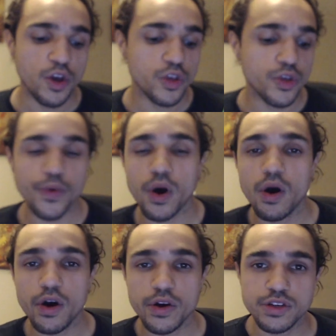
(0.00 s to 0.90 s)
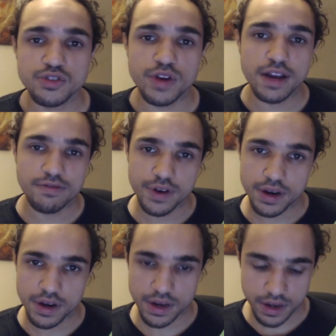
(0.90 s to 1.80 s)
You are the
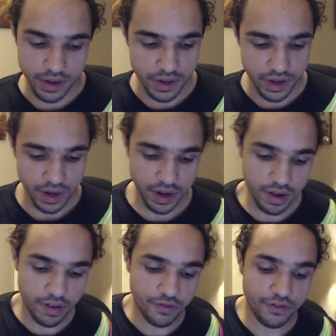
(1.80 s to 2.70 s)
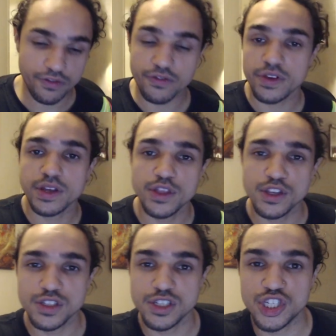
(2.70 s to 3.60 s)
driver of
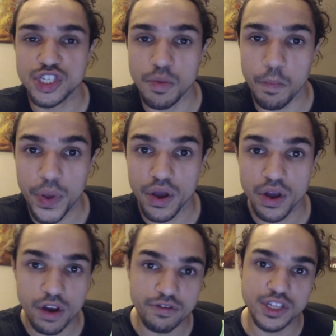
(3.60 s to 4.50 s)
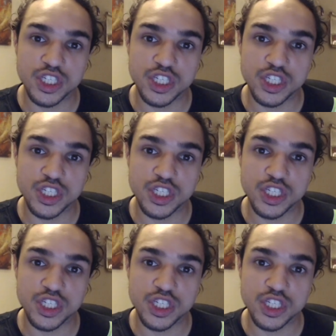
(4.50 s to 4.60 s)
this ship, of these